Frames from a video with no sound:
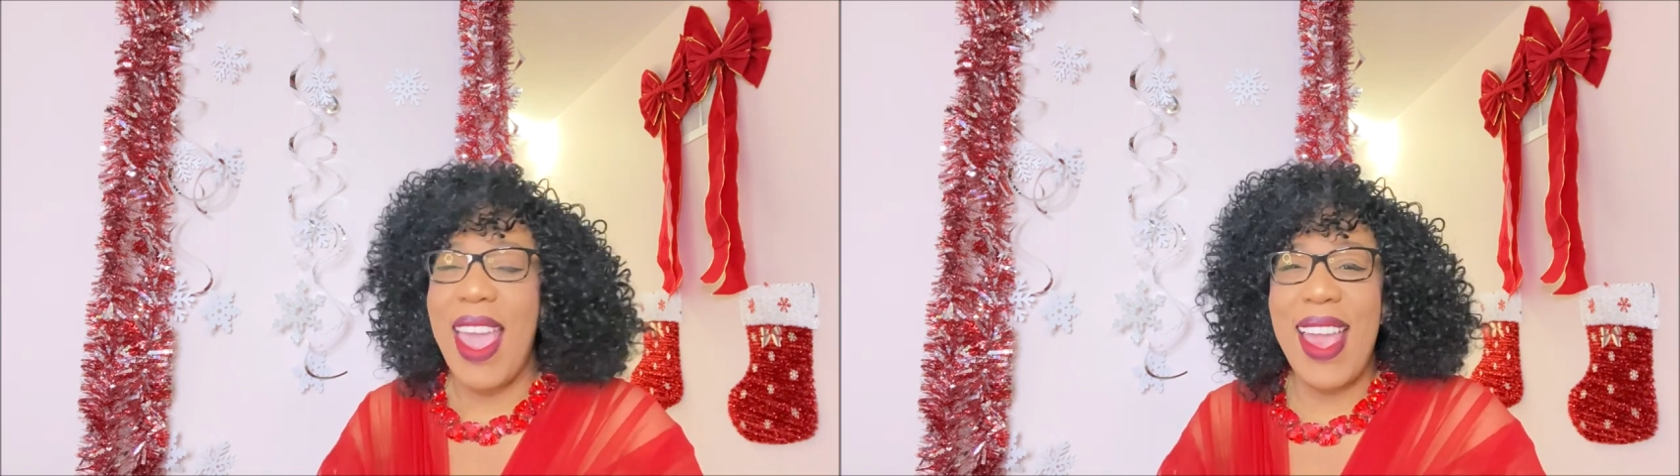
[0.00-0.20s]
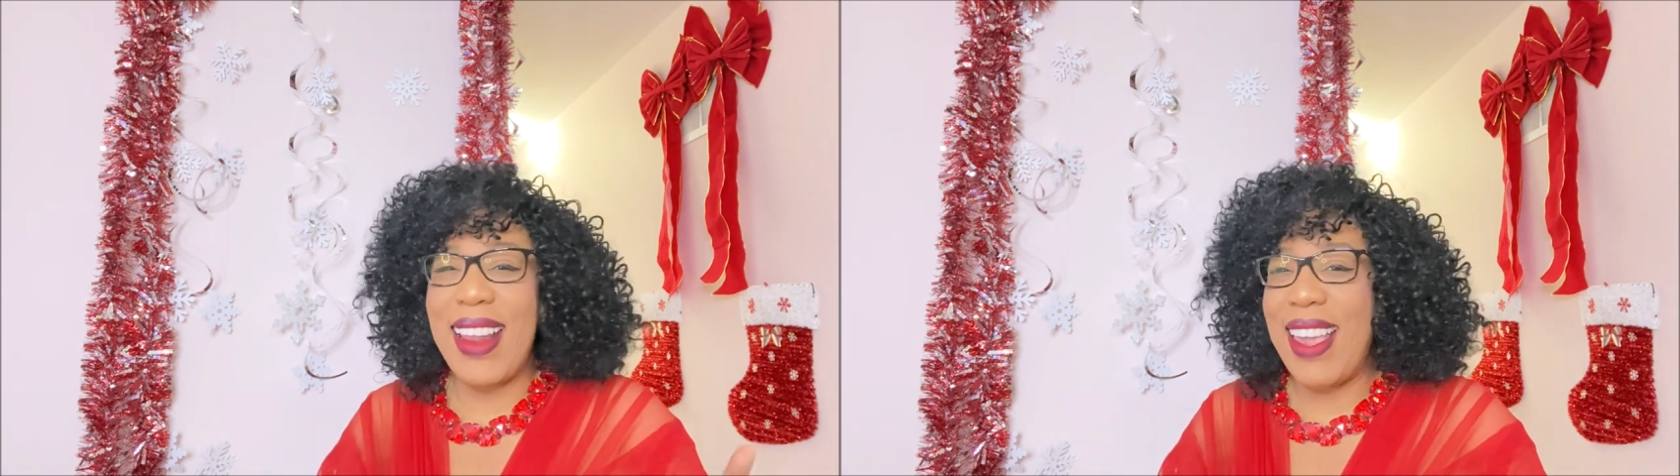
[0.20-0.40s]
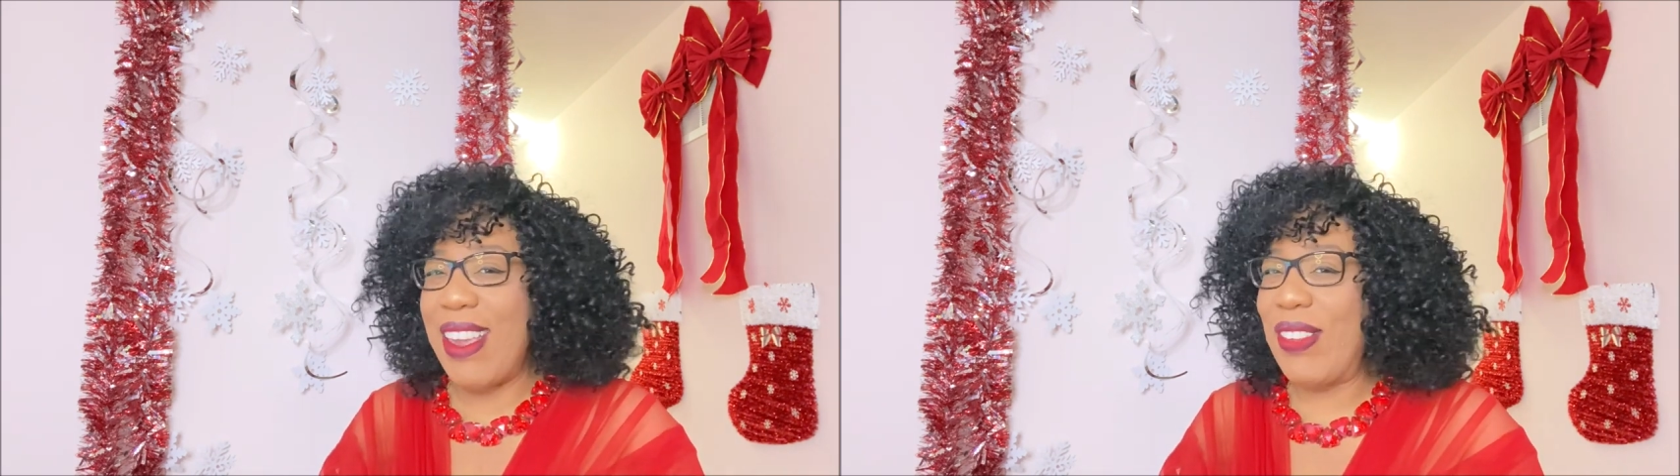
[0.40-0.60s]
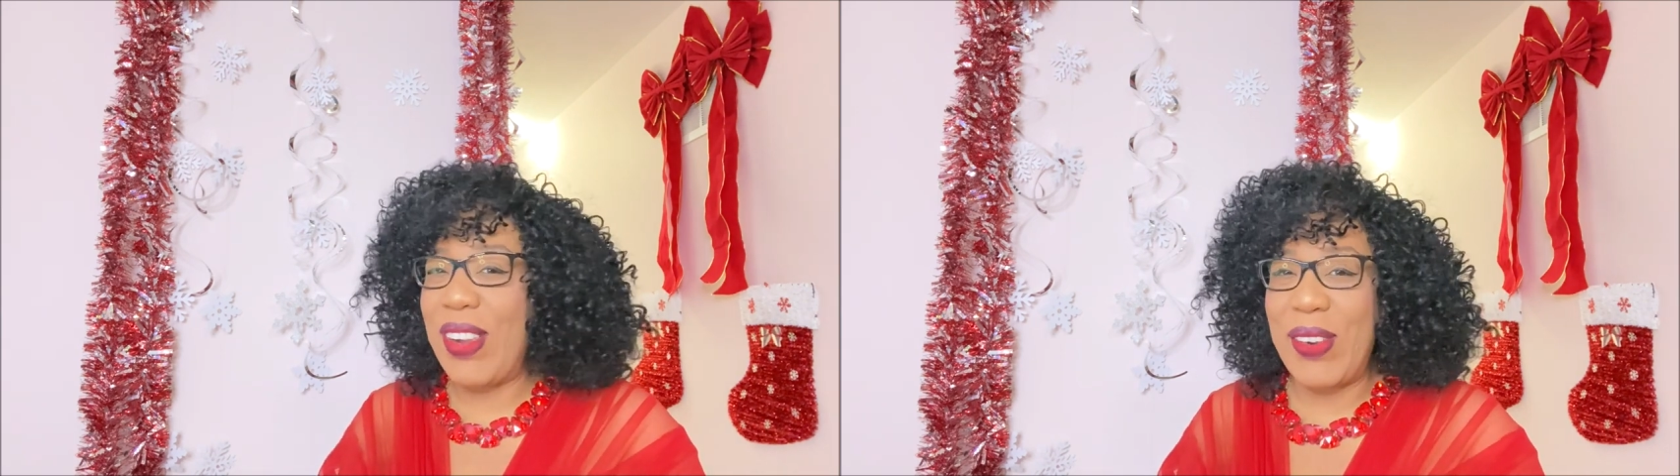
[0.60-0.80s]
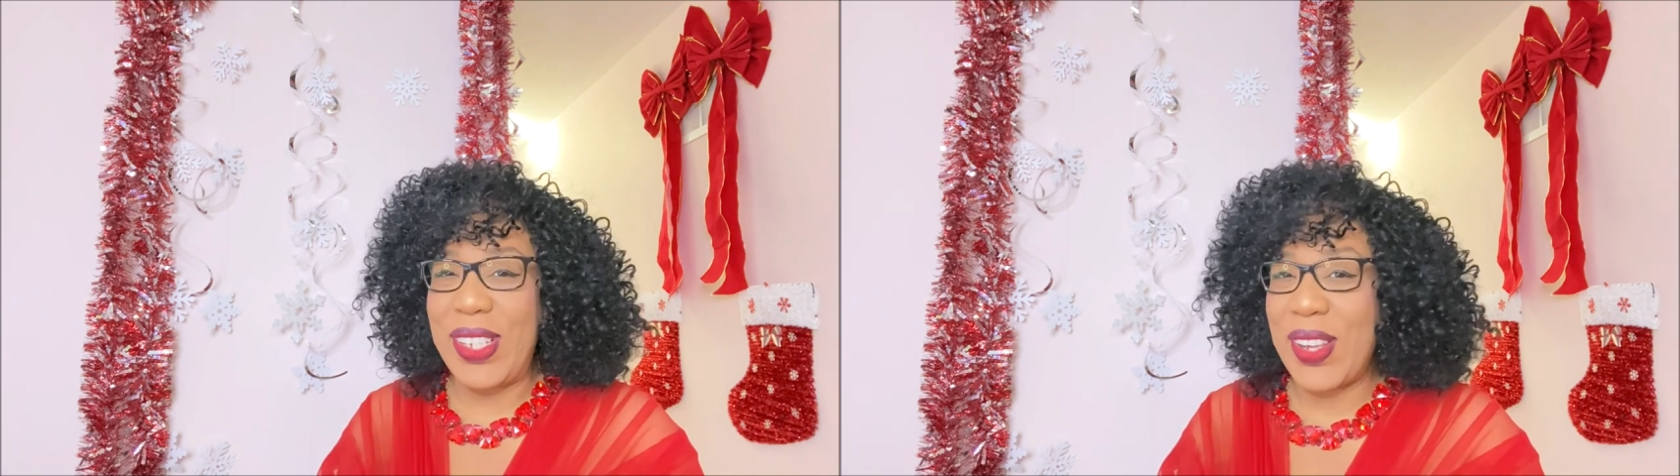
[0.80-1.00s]
And
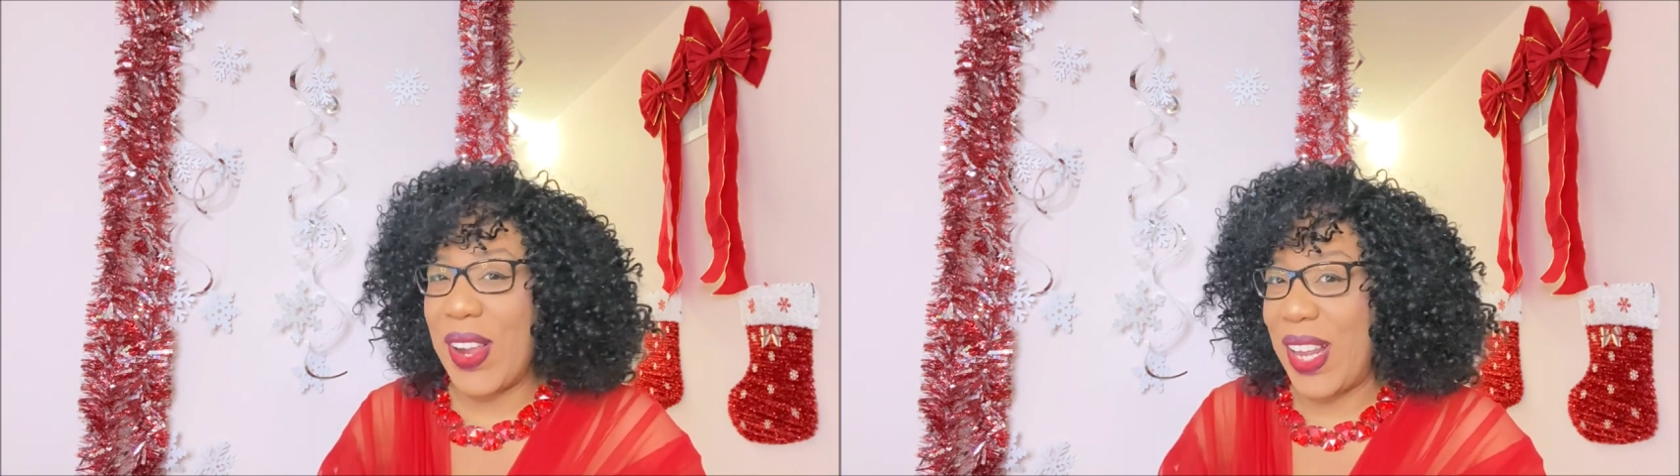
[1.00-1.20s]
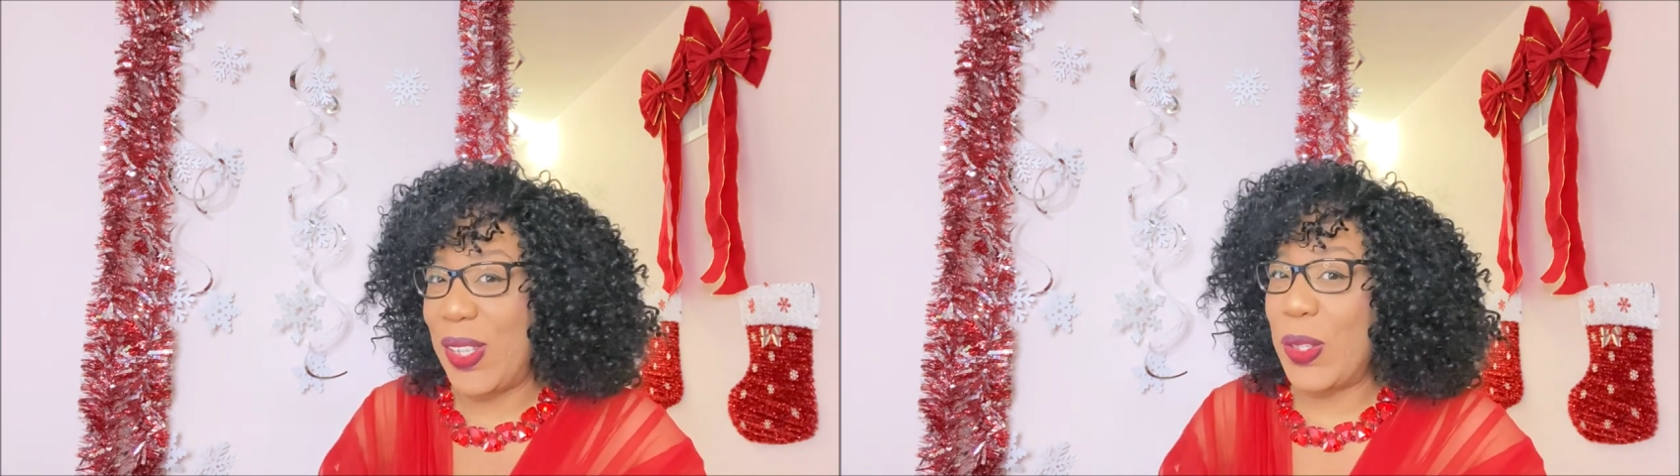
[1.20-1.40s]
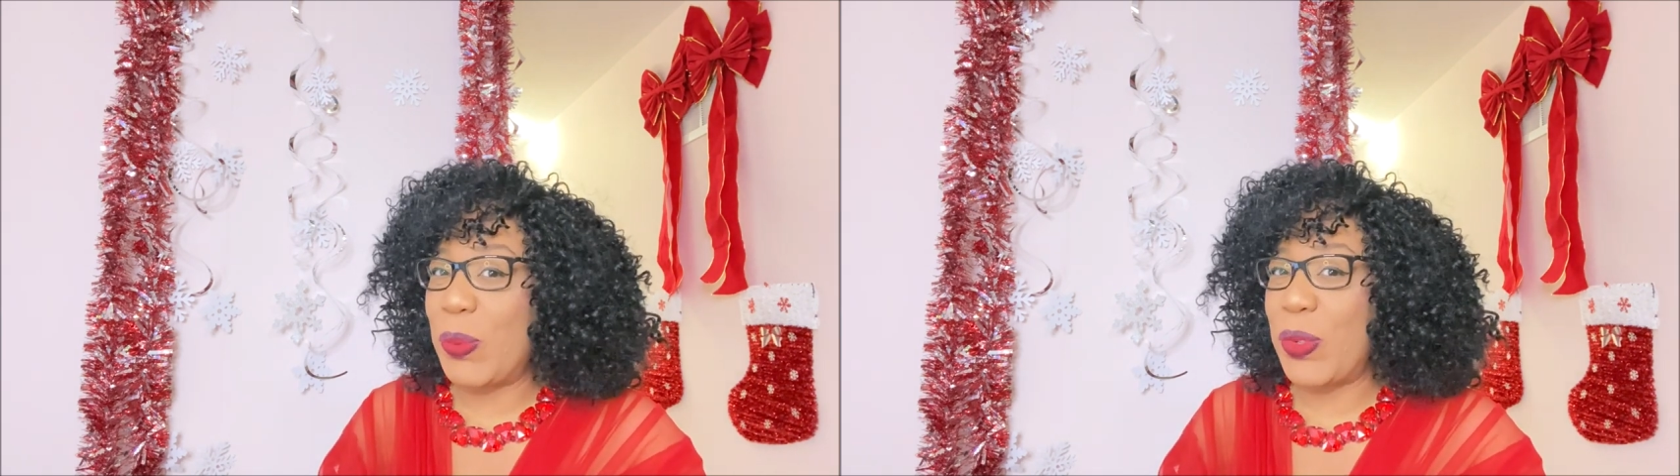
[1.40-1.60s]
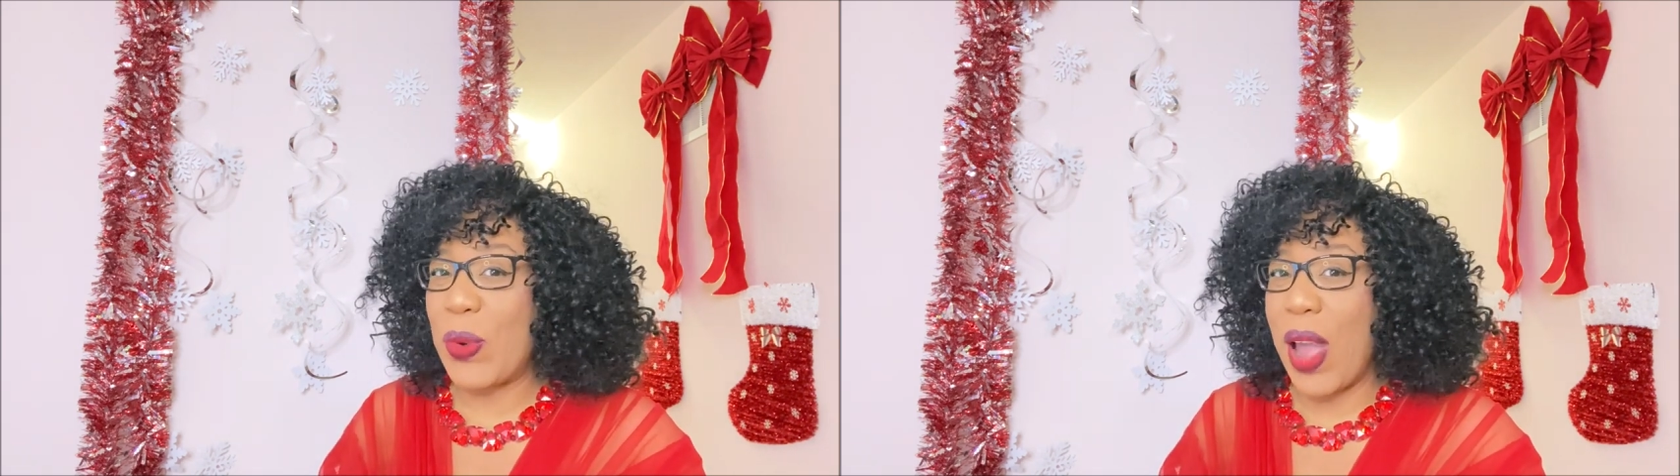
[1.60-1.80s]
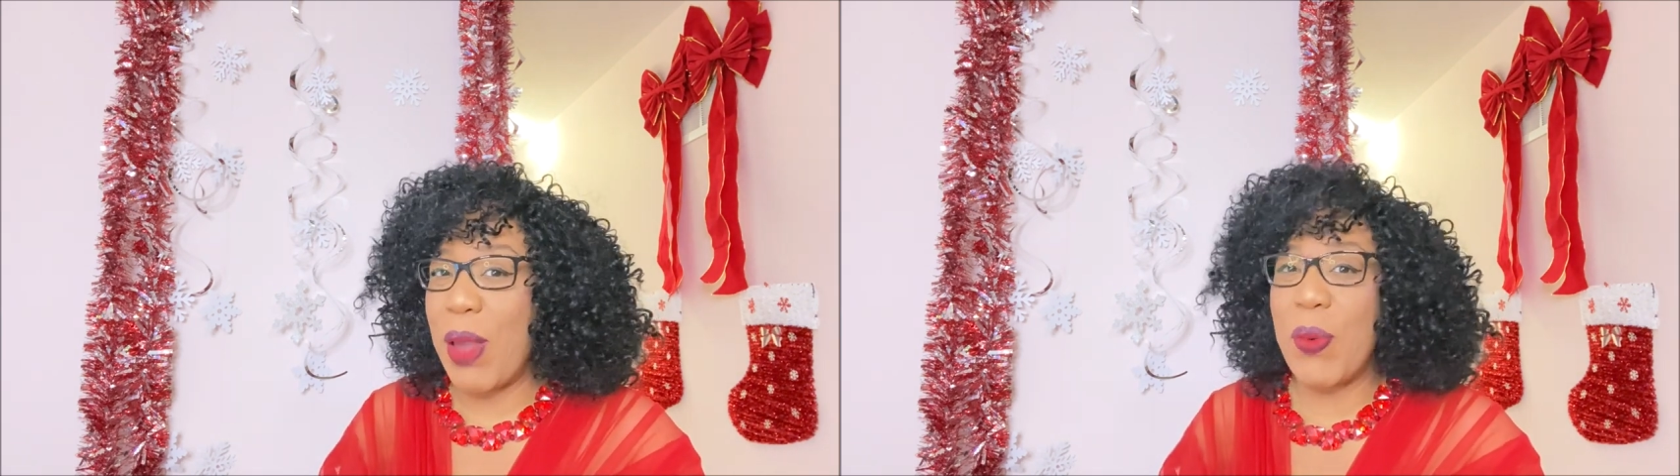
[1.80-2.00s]
if you're a returning
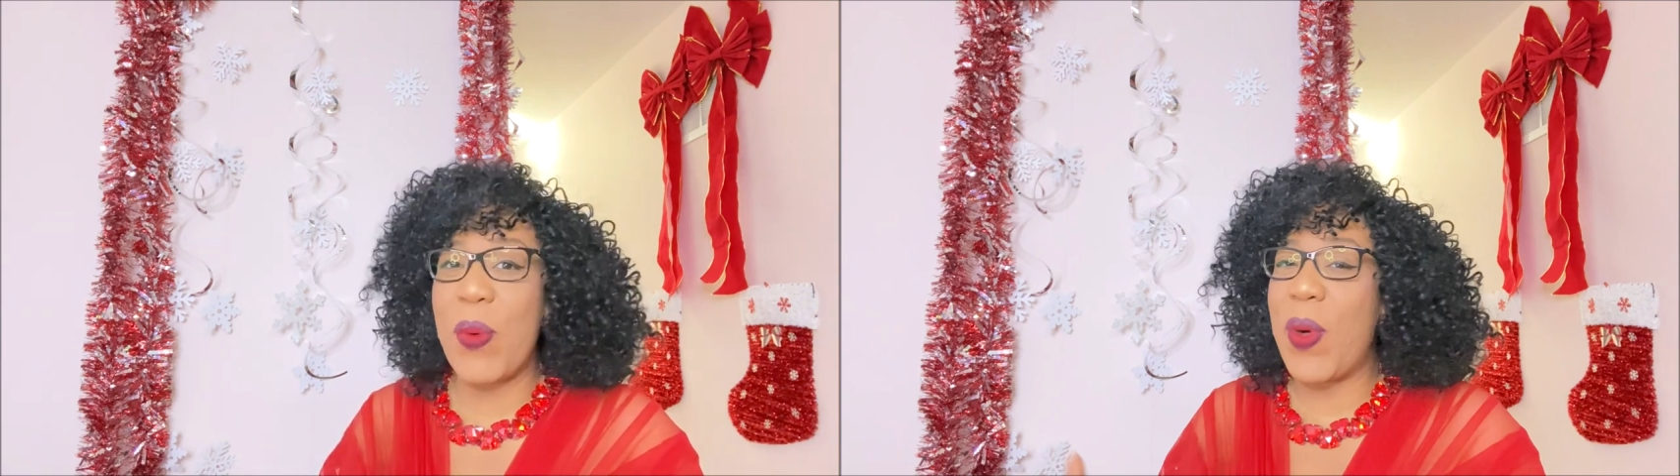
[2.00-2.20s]
subscriber,